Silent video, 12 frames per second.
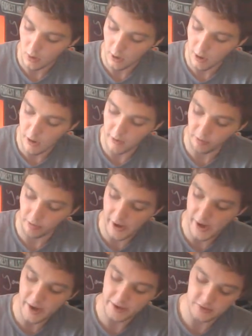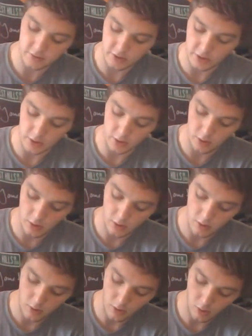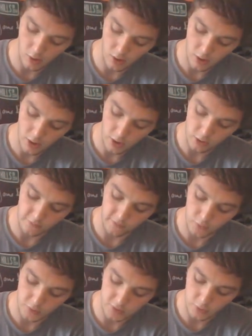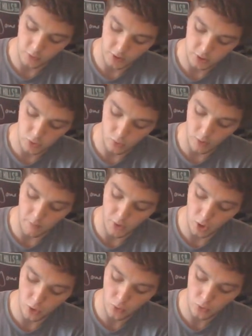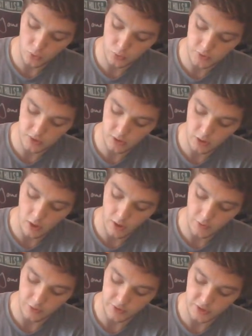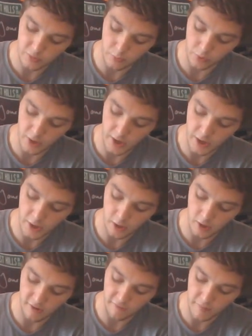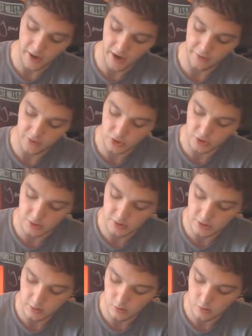And lastly, your fluid's going to oppose the spread of pathogens.